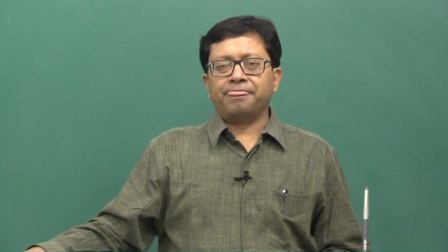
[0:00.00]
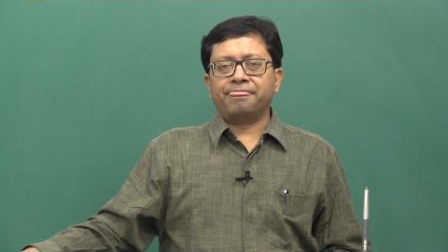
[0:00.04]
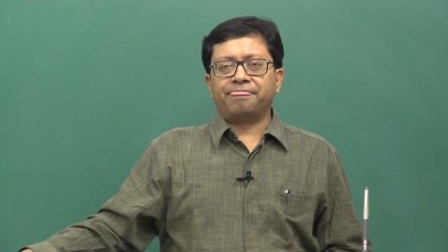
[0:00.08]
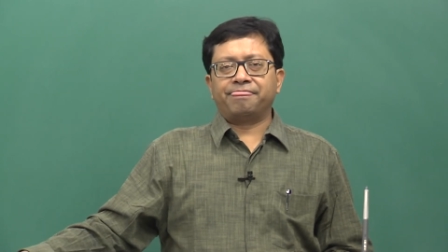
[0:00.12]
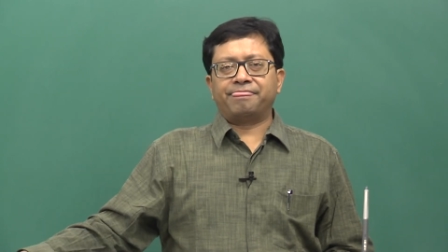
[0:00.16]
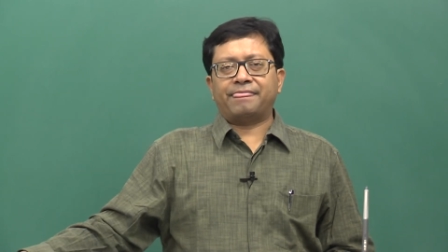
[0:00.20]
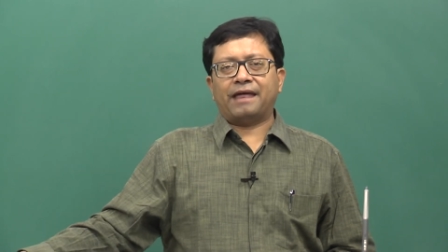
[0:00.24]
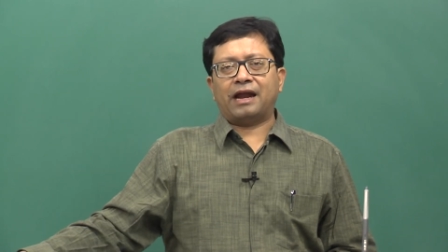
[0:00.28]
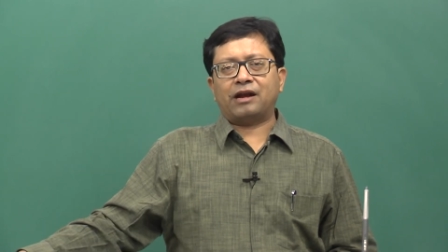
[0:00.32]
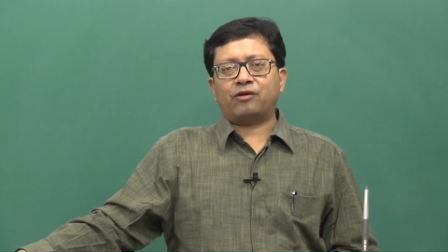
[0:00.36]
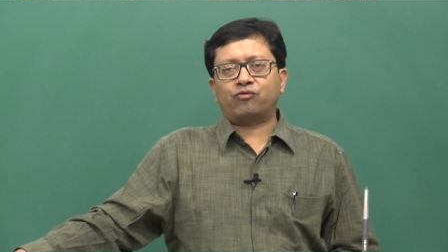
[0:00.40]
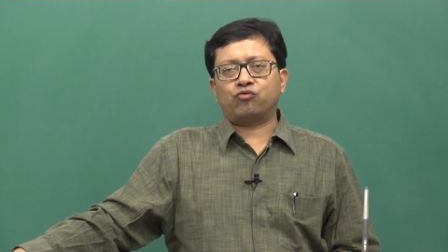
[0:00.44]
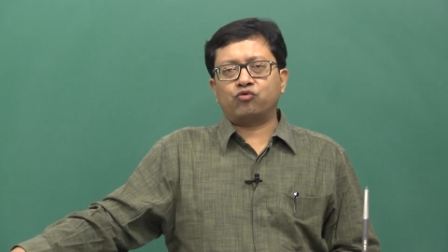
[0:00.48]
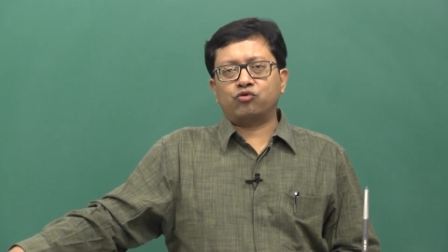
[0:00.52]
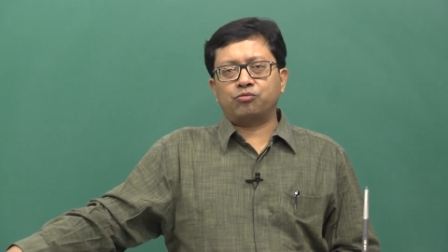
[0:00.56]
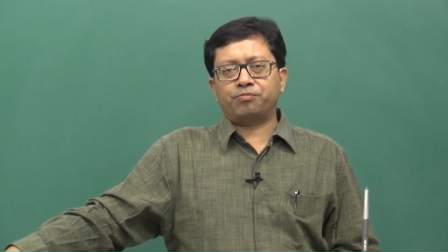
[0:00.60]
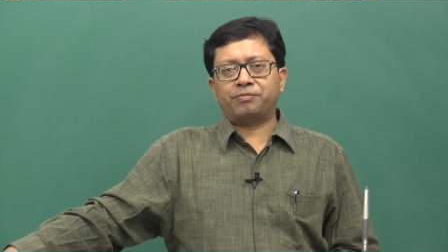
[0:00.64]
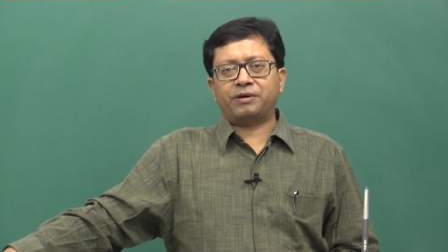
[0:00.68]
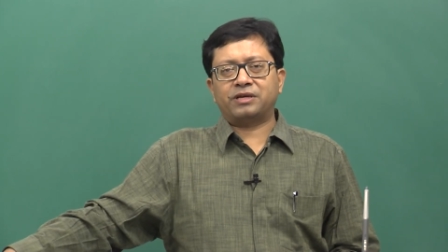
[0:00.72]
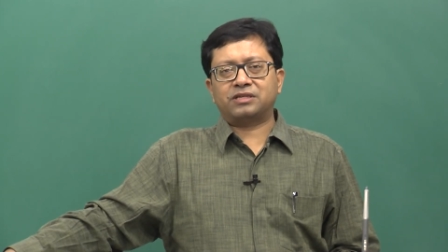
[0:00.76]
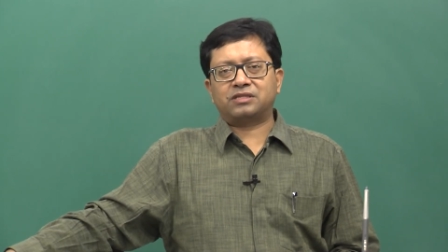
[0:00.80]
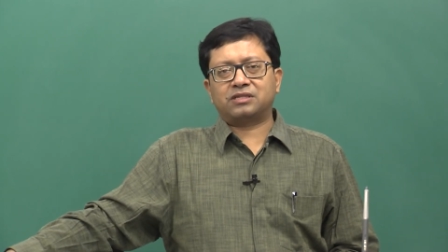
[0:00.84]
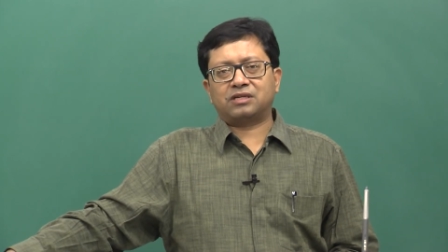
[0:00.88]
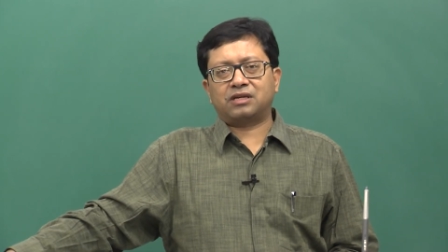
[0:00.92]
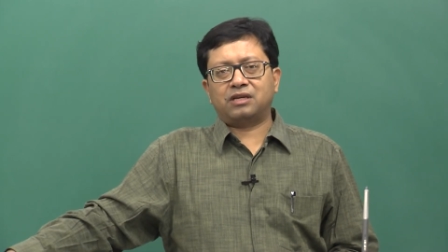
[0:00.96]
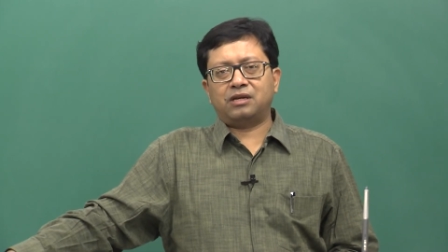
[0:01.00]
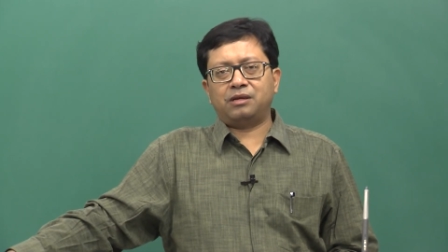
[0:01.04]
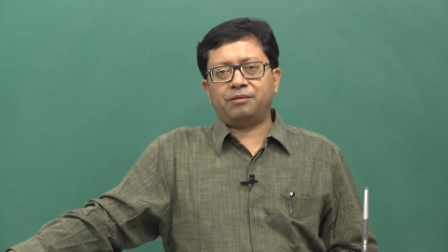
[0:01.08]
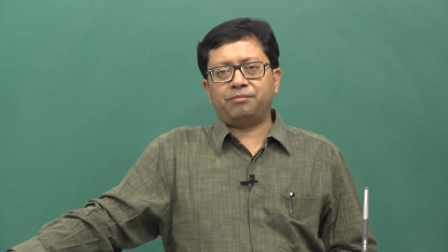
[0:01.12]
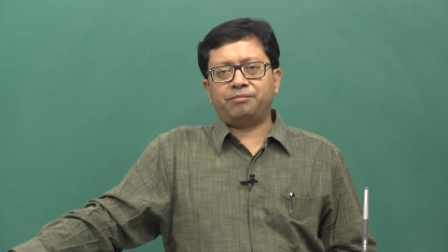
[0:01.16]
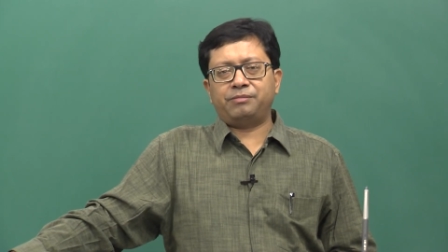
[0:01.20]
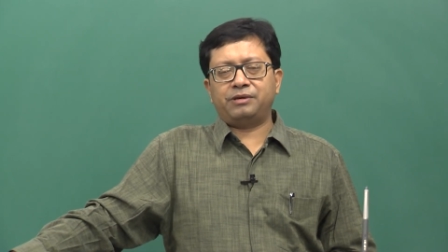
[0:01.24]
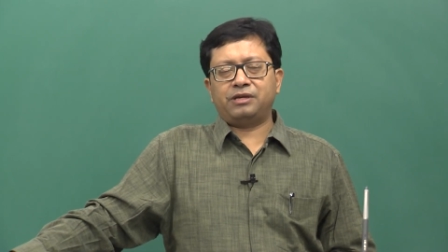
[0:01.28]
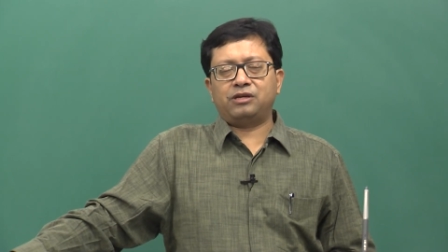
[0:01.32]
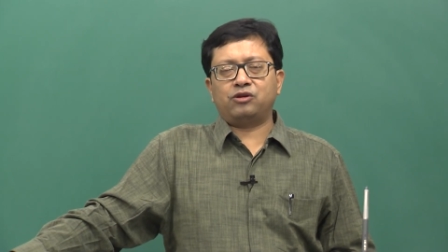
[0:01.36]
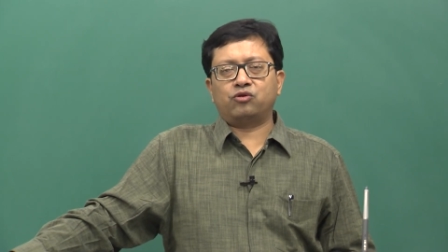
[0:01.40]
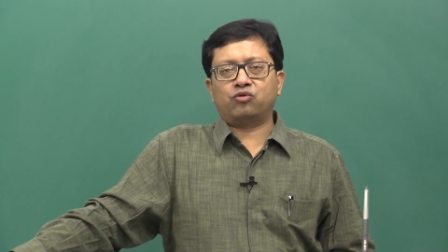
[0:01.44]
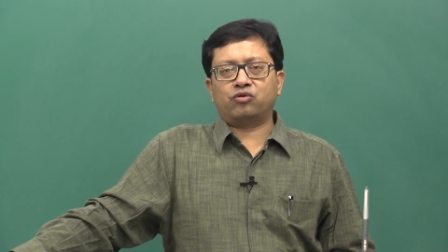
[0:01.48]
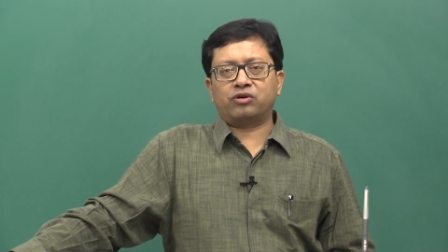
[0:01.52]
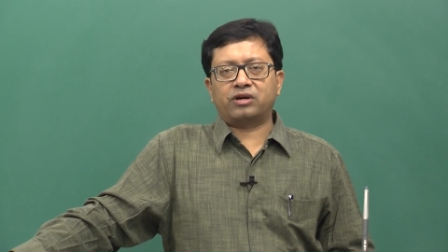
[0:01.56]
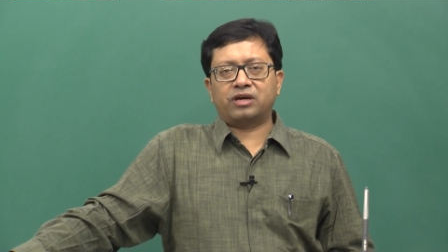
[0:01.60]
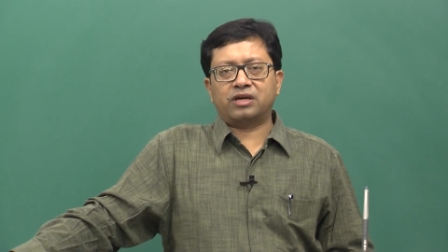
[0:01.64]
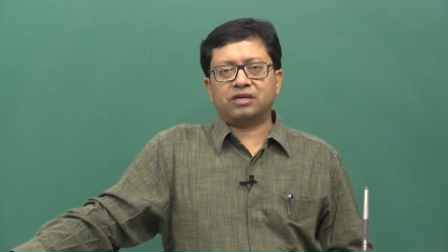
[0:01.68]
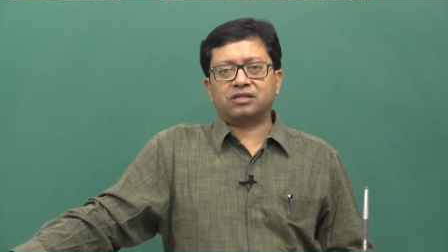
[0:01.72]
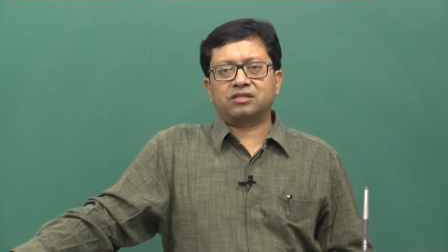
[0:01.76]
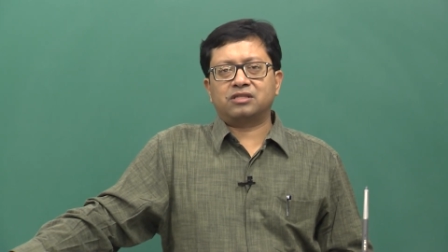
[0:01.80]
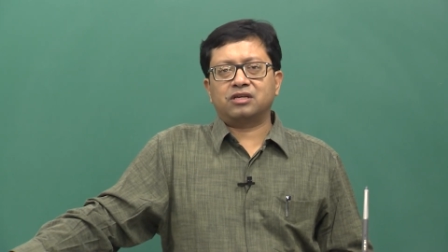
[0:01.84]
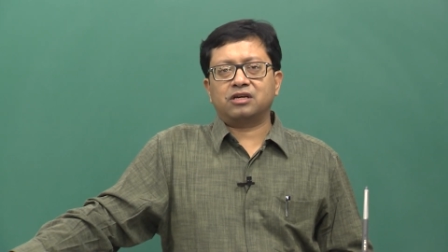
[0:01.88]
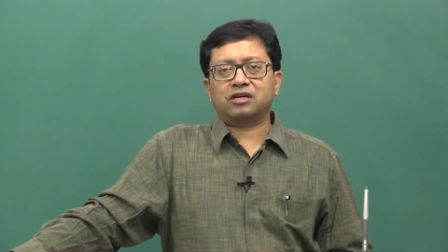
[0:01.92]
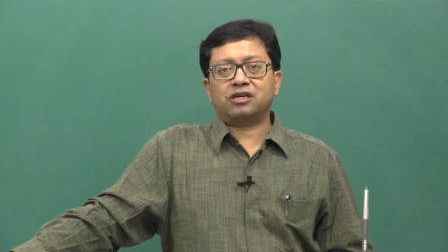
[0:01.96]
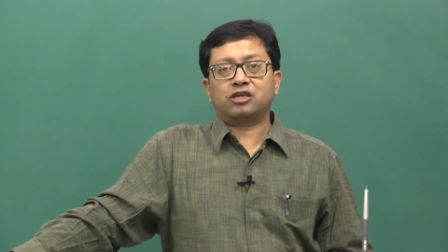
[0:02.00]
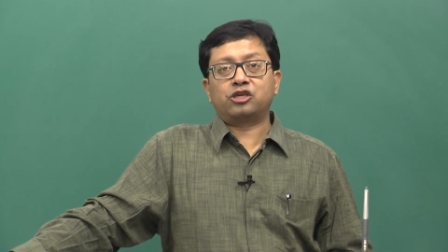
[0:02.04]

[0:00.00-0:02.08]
that would basically be known as the